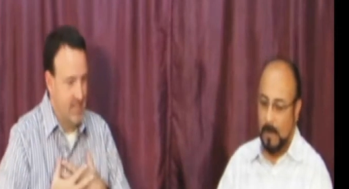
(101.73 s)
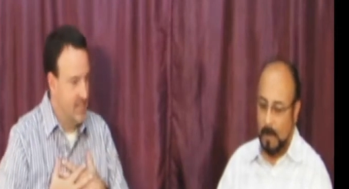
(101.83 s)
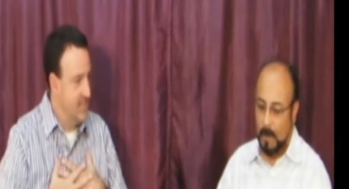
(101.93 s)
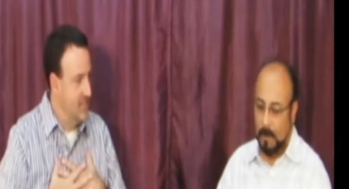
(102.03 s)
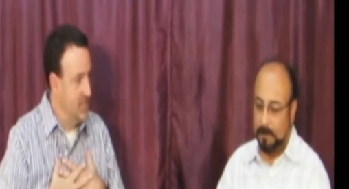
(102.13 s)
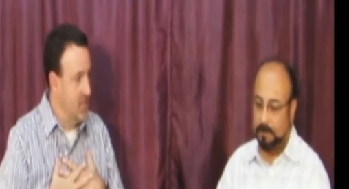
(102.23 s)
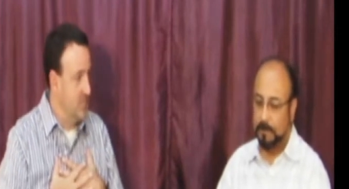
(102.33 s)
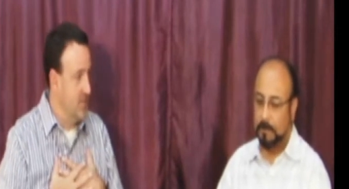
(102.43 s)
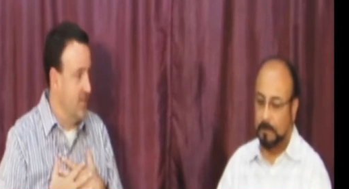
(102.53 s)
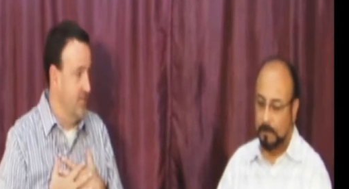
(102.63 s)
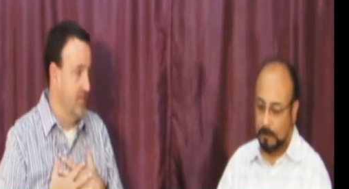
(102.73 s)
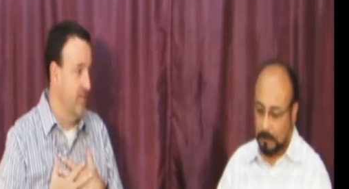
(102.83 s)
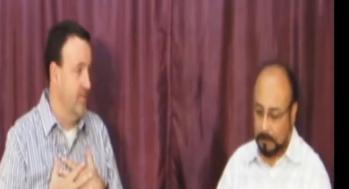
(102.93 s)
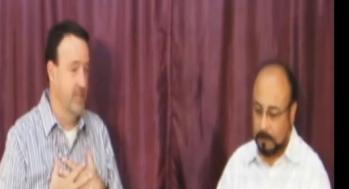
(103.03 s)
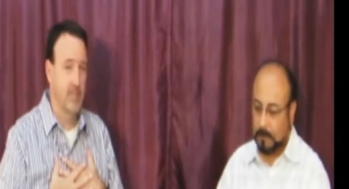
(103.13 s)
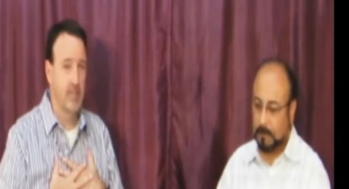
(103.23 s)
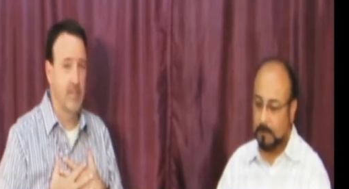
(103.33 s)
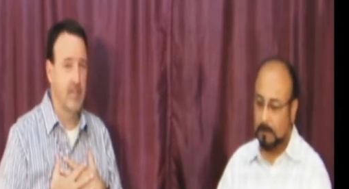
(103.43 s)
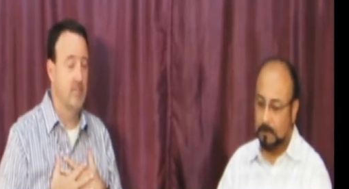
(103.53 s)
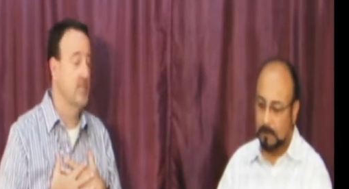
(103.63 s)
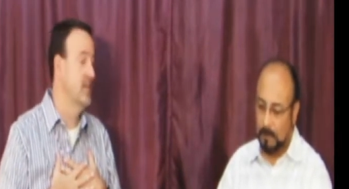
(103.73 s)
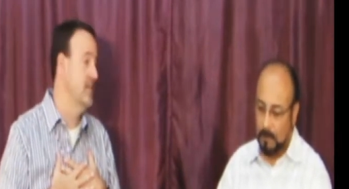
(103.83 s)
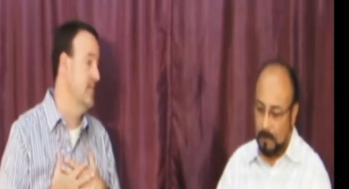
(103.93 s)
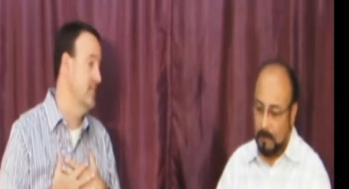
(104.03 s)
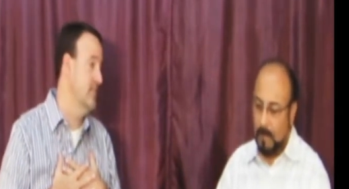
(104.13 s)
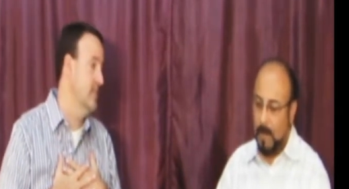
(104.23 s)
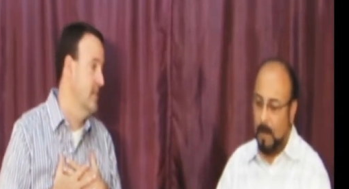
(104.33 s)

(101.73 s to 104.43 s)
Speaker 1: this is hitting me as hard as it's hitting anybody else.